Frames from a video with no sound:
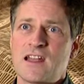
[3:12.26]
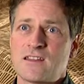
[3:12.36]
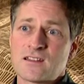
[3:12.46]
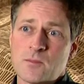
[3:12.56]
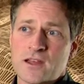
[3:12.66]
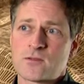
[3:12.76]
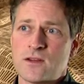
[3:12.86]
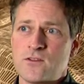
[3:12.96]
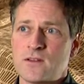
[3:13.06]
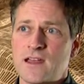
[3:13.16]
I think the best way
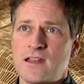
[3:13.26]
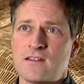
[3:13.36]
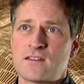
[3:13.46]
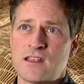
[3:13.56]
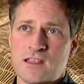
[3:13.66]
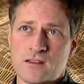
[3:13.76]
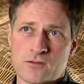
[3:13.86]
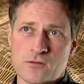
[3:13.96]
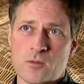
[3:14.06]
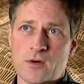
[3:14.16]
of doing that is thinking
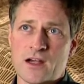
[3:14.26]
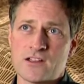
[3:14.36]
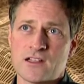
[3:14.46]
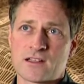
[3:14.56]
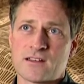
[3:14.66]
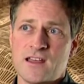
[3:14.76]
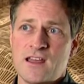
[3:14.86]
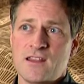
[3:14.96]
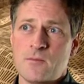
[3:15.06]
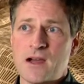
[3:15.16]
through a project
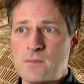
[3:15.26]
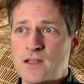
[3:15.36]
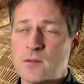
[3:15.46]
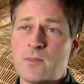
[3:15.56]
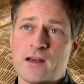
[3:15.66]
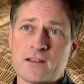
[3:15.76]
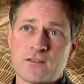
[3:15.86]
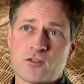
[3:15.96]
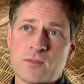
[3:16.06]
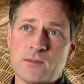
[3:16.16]
that might be compelling
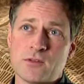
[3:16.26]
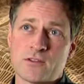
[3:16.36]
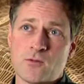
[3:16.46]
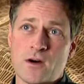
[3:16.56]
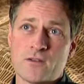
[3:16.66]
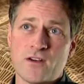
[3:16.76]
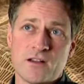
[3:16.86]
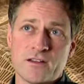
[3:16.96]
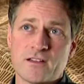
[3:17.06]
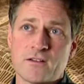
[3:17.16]
for people to want to
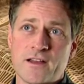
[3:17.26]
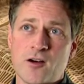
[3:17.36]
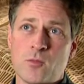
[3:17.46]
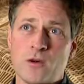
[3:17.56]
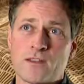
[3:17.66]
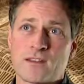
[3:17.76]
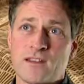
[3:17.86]
volunteer and help with.